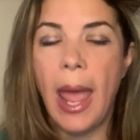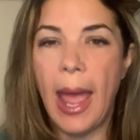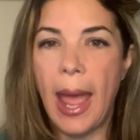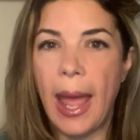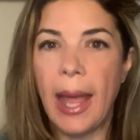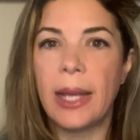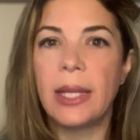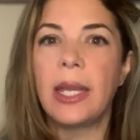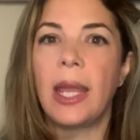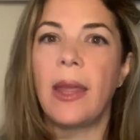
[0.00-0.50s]

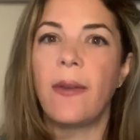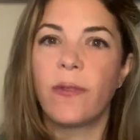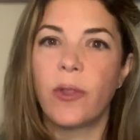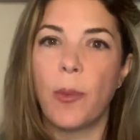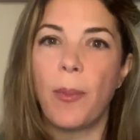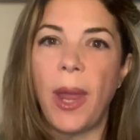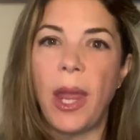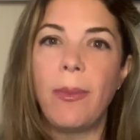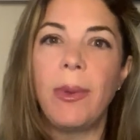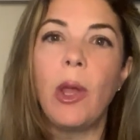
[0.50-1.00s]
and if the
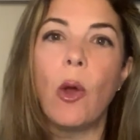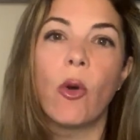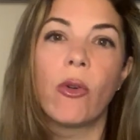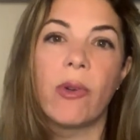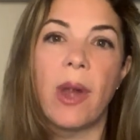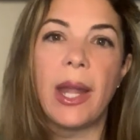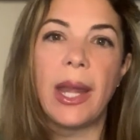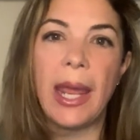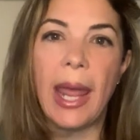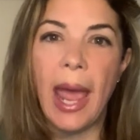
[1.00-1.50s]
baby
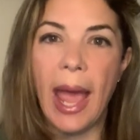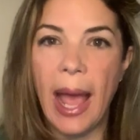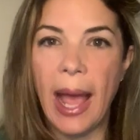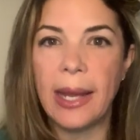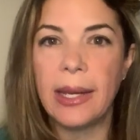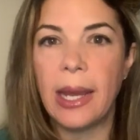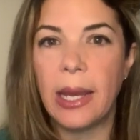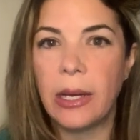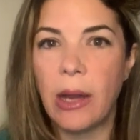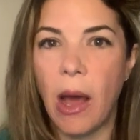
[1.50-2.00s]
already
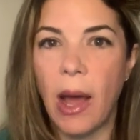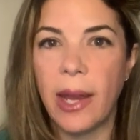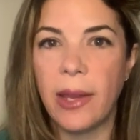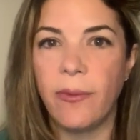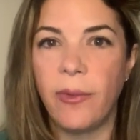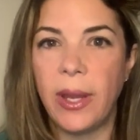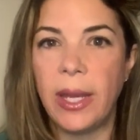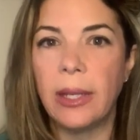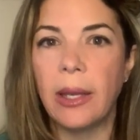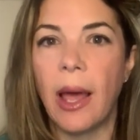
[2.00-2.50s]
had an
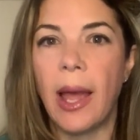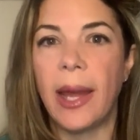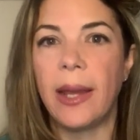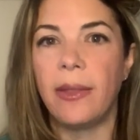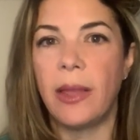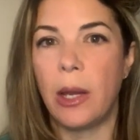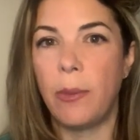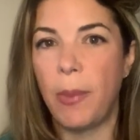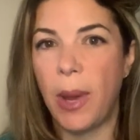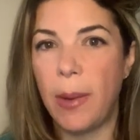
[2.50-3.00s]
IV line,
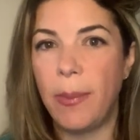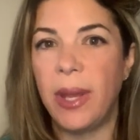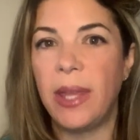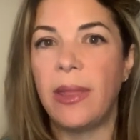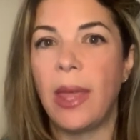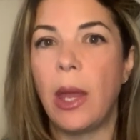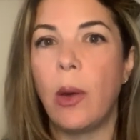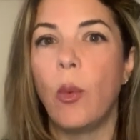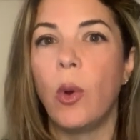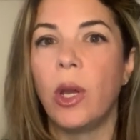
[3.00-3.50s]
then maybe
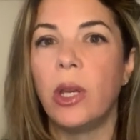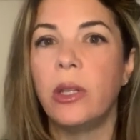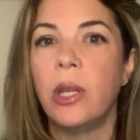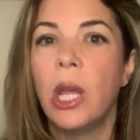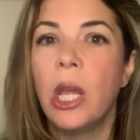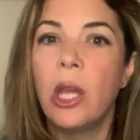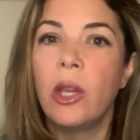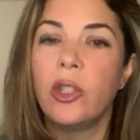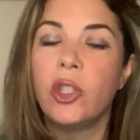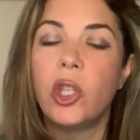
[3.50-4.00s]
they
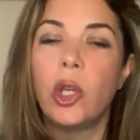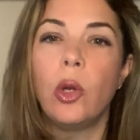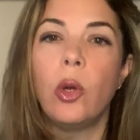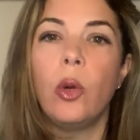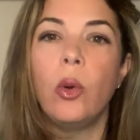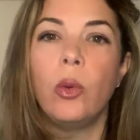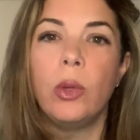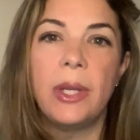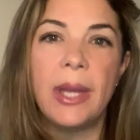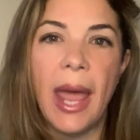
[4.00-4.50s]
would
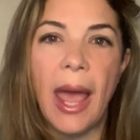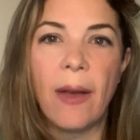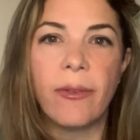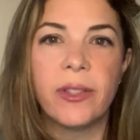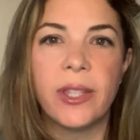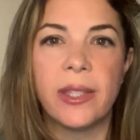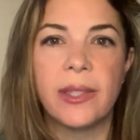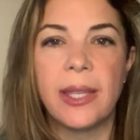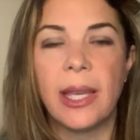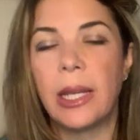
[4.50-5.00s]
do
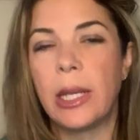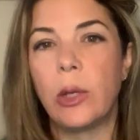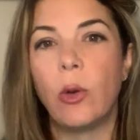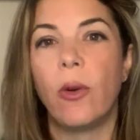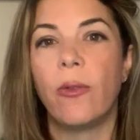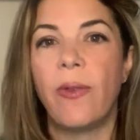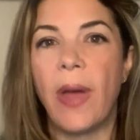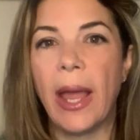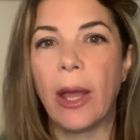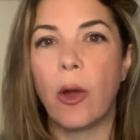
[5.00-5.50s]
nafcillin
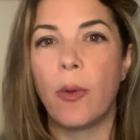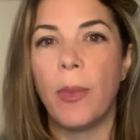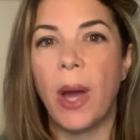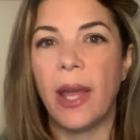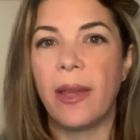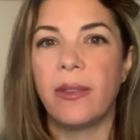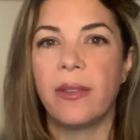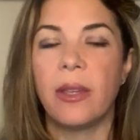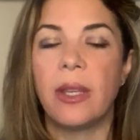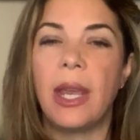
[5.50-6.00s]
or
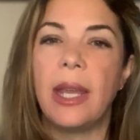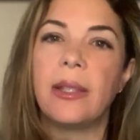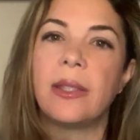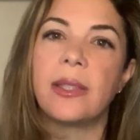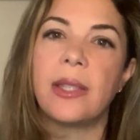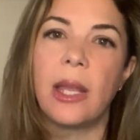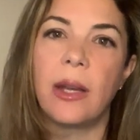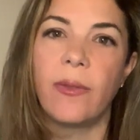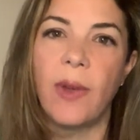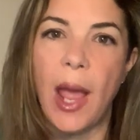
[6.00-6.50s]
vancomycin
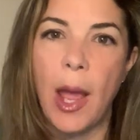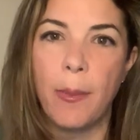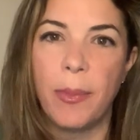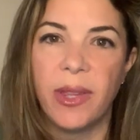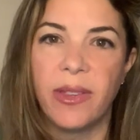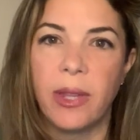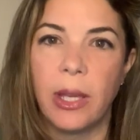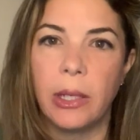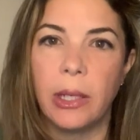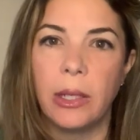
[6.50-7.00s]
instead of
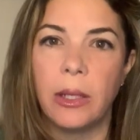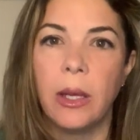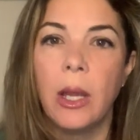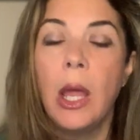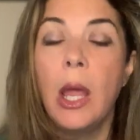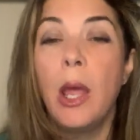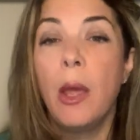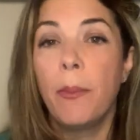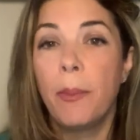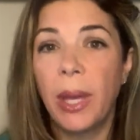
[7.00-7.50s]
ampicillin,
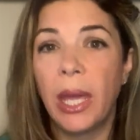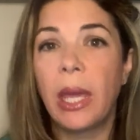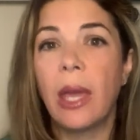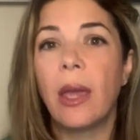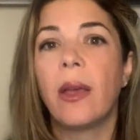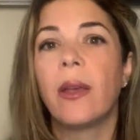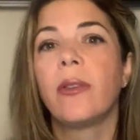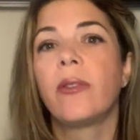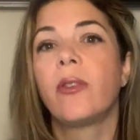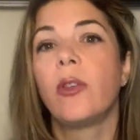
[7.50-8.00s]

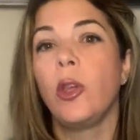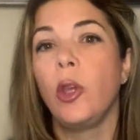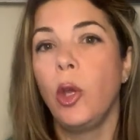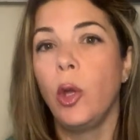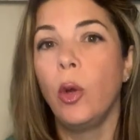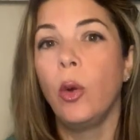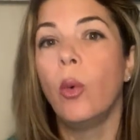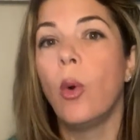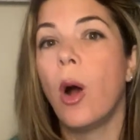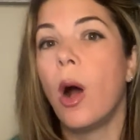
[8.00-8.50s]
because
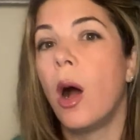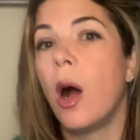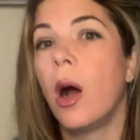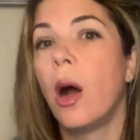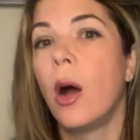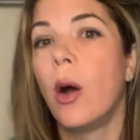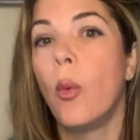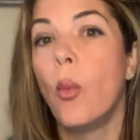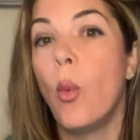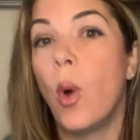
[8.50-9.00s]
you
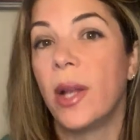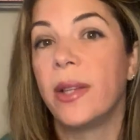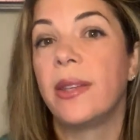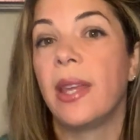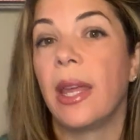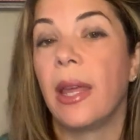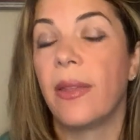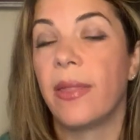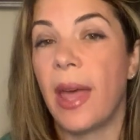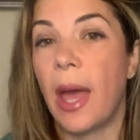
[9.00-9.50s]
are
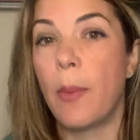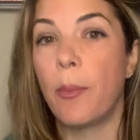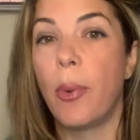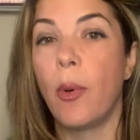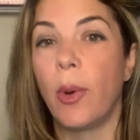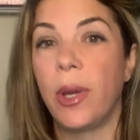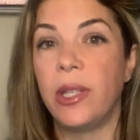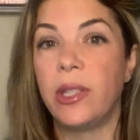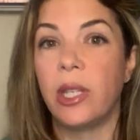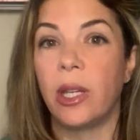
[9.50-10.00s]
wanting at that
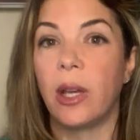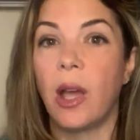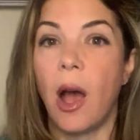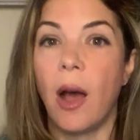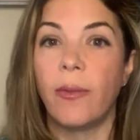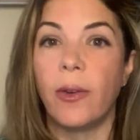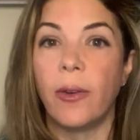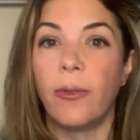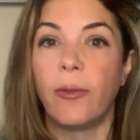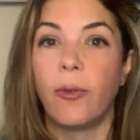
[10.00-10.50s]
point to
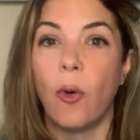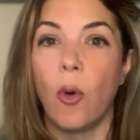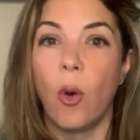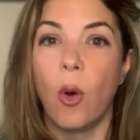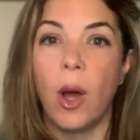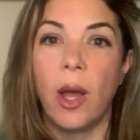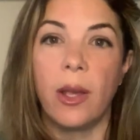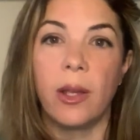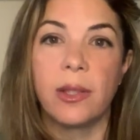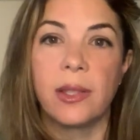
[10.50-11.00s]
cover
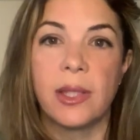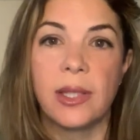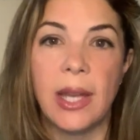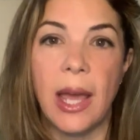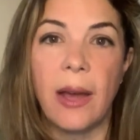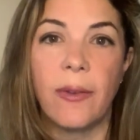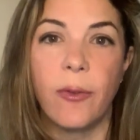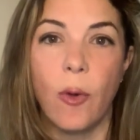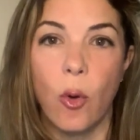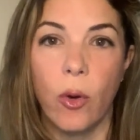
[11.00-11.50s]
for a
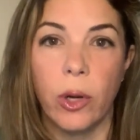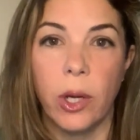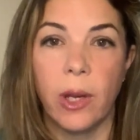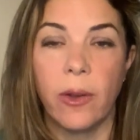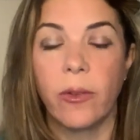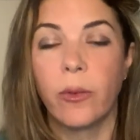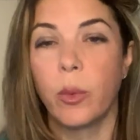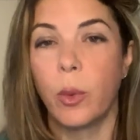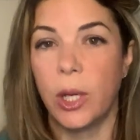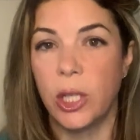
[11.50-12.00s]
staph
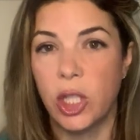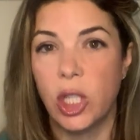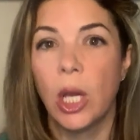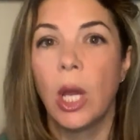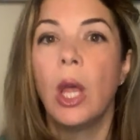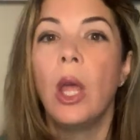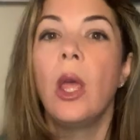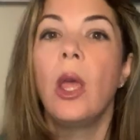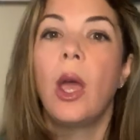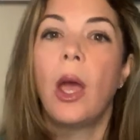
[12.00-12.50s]
aureus, which
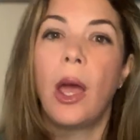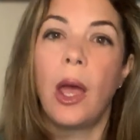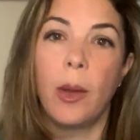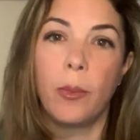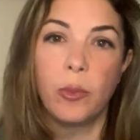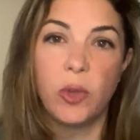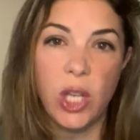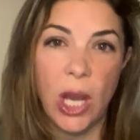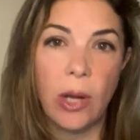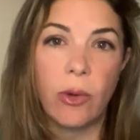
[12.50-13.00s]

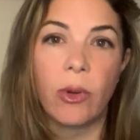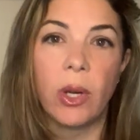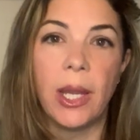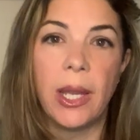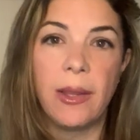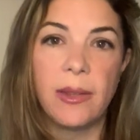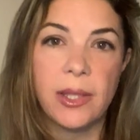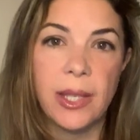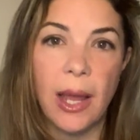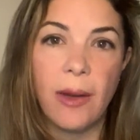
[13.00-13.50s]
um,
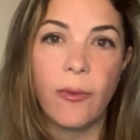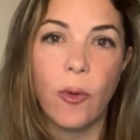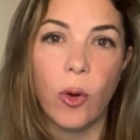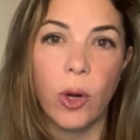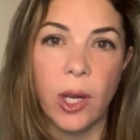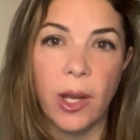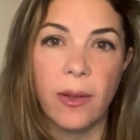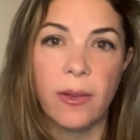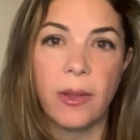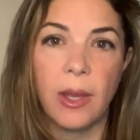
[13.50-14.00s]
generally staph
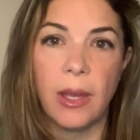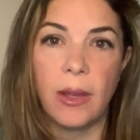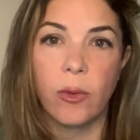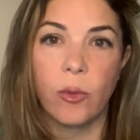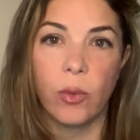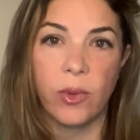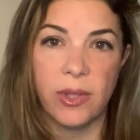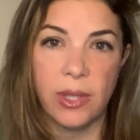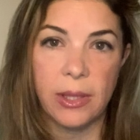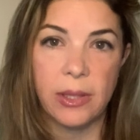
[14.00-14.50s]
aureus is
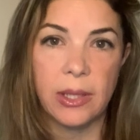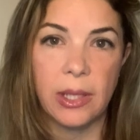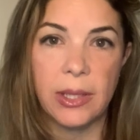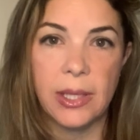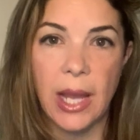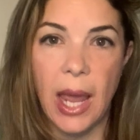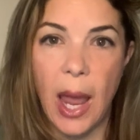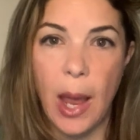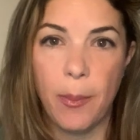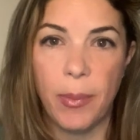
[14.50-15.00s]
resistant
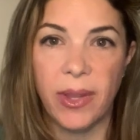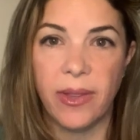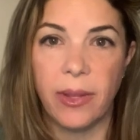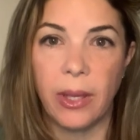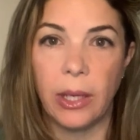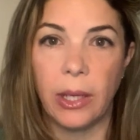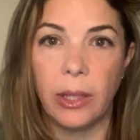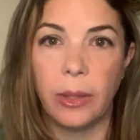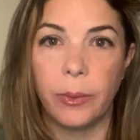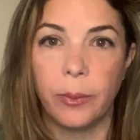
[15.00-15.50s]
to
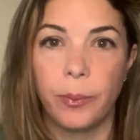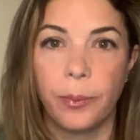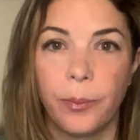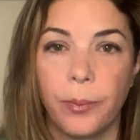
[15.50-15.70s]
ampicillin.